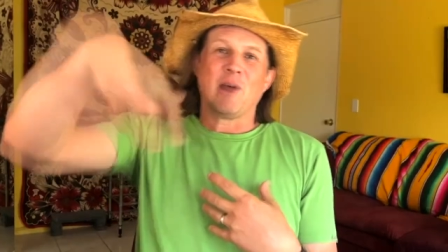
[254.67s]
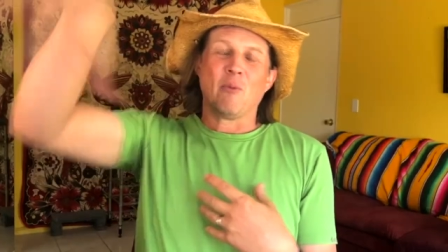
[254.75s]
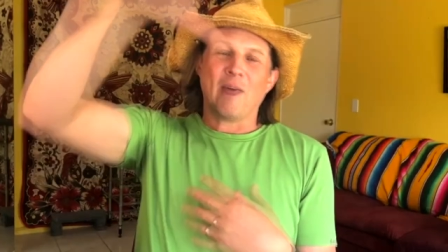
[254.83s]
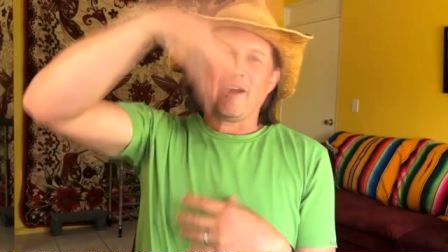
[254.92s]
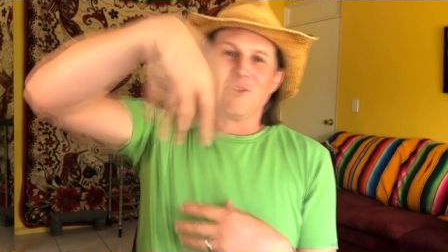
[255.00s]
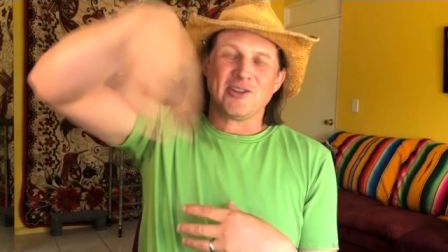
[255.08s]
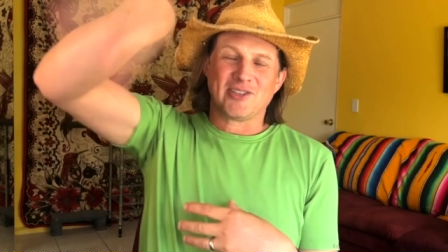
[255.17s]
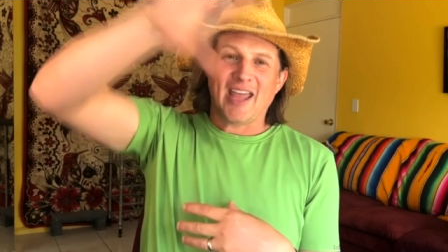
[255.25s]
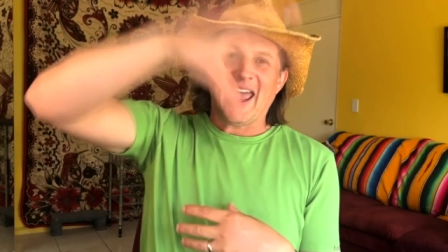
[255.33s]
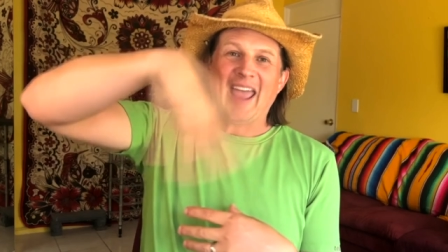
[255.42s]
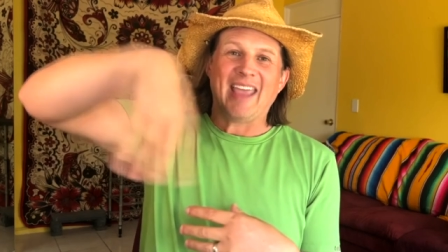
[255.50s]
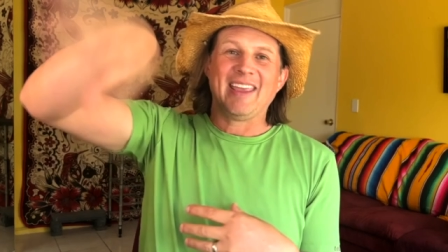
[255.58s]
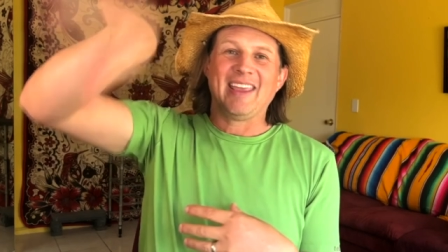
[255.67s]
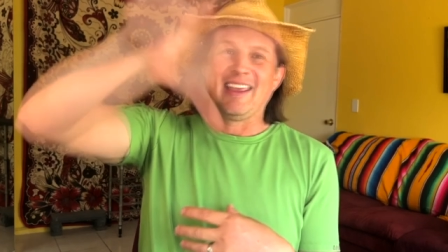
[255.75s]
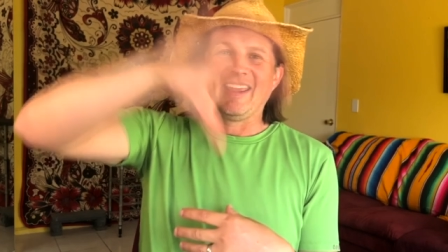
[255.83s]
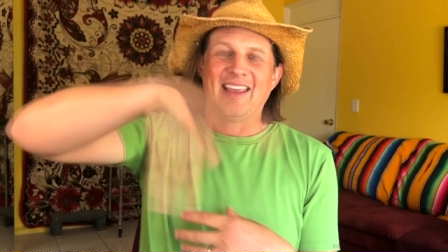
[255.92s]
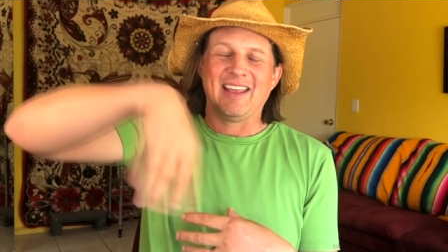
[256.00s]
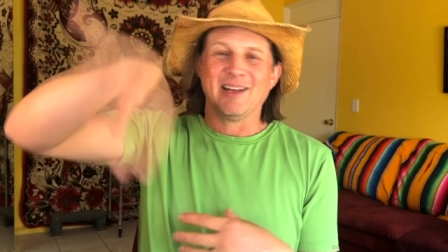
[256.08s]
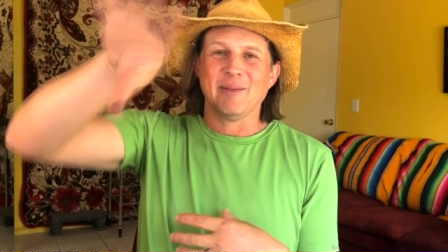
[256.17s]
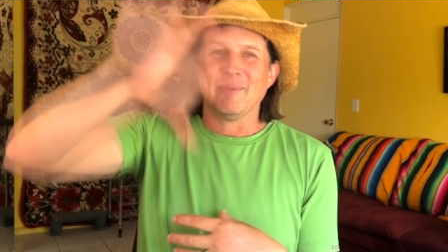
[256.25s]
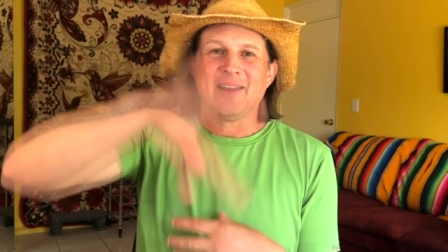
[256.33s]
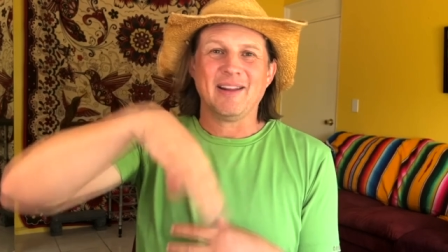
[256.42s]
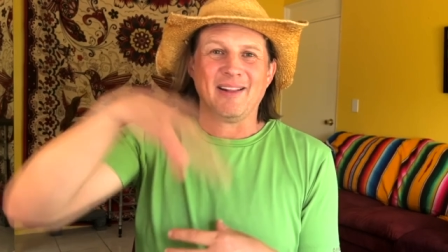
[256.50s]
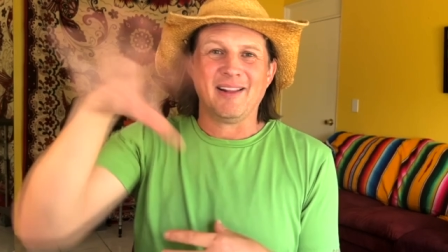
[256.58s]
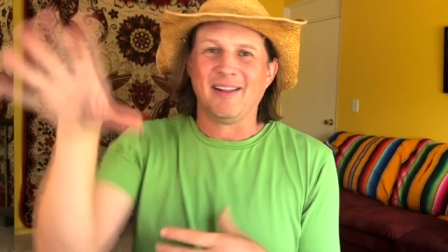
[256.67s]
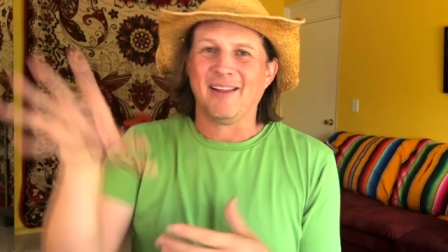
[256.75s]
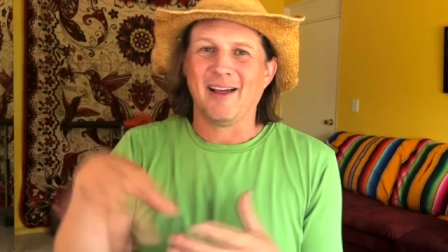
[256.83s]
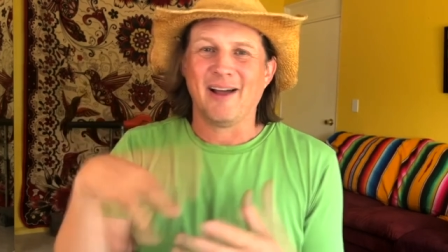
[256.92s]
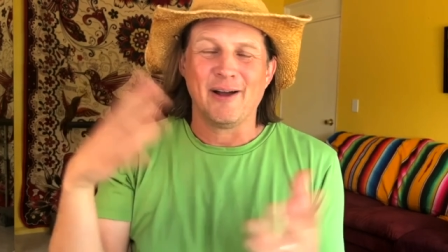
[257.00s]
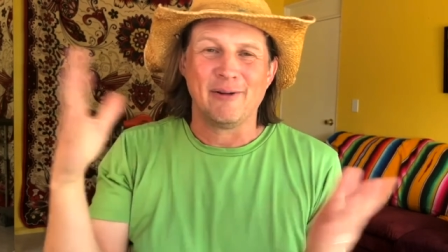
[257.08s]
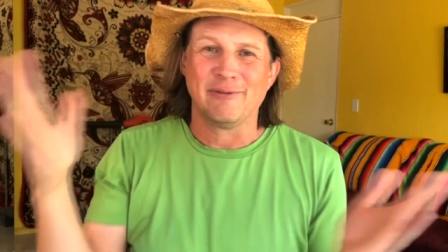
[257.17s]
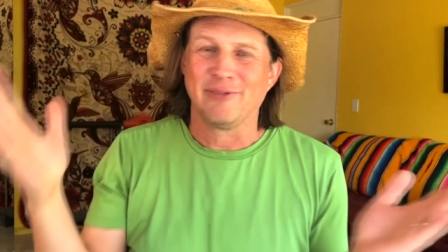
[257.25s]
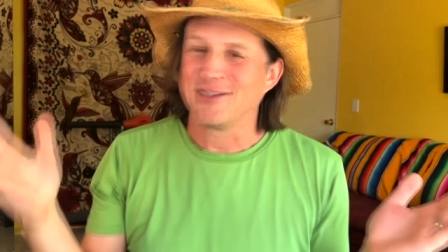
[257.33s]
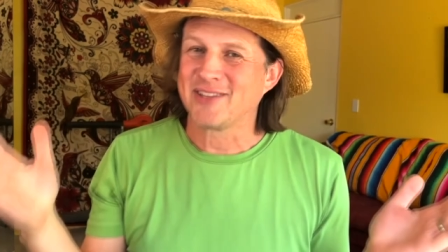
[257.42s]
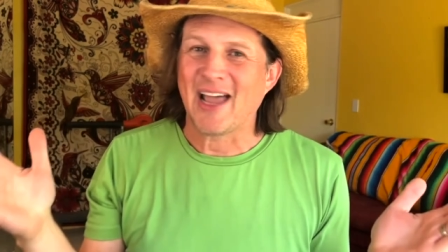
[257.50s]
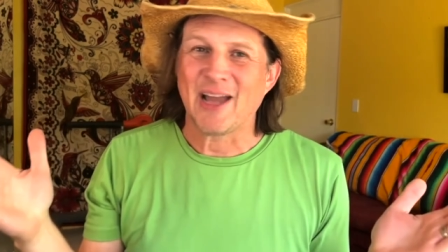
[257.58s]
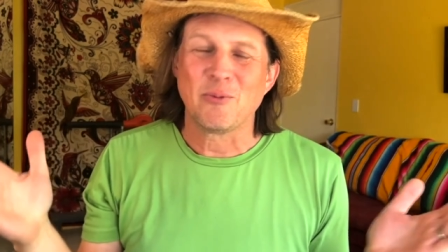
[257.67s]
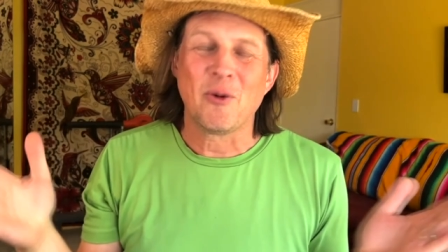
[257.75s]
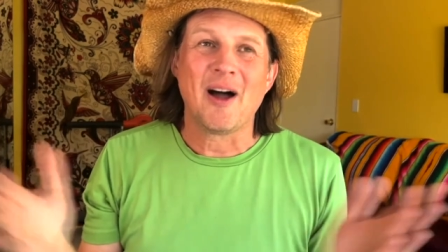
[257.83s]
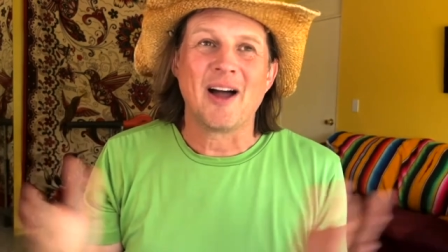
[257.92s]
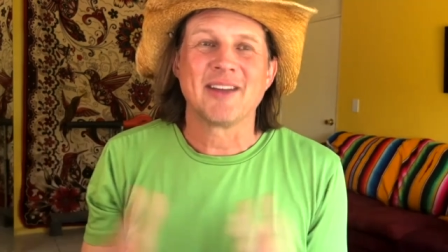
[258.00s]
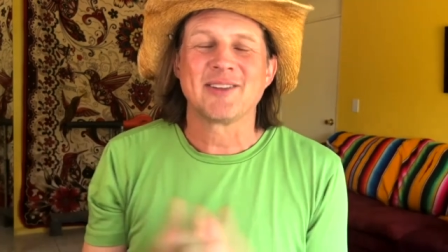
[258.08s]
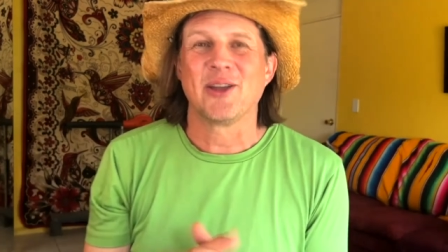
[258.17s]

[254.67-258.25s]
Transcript: wire just hanging in the middle of the sidewalk.